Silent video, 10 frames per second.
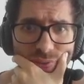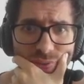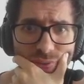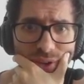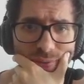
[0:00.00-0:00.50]

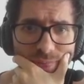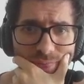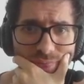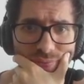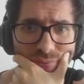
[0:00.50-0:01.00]
here
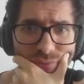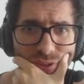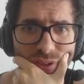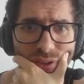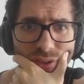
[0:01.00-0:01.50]

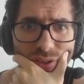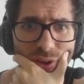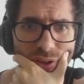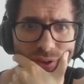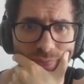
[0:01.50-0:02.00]
the
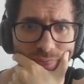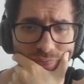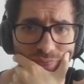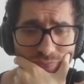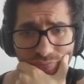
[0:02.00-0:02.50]
rook,
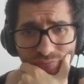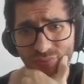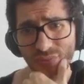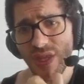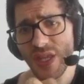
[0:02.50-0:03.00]

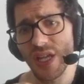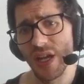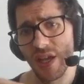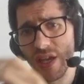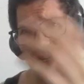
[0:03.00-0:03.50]

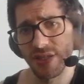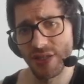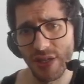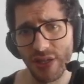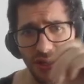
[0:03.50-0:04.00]
and
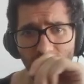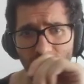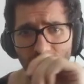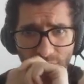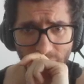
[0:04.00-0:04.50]

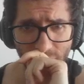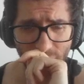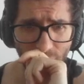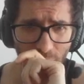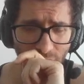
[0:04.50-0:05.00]

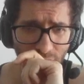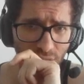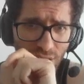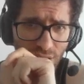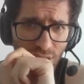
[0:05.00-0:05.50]

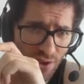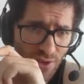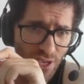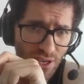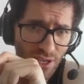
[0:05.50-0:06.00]
normally
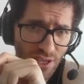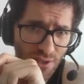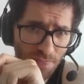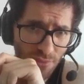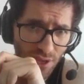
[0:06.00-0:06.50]
having
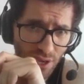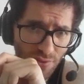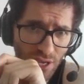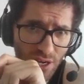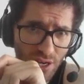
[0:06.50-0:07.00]
a
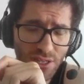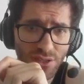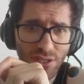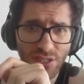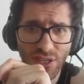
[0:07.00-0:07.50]
knight on
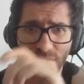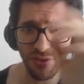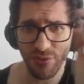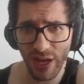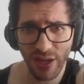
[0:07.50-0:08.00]
the
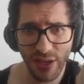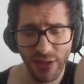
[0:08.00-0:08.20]
7th rank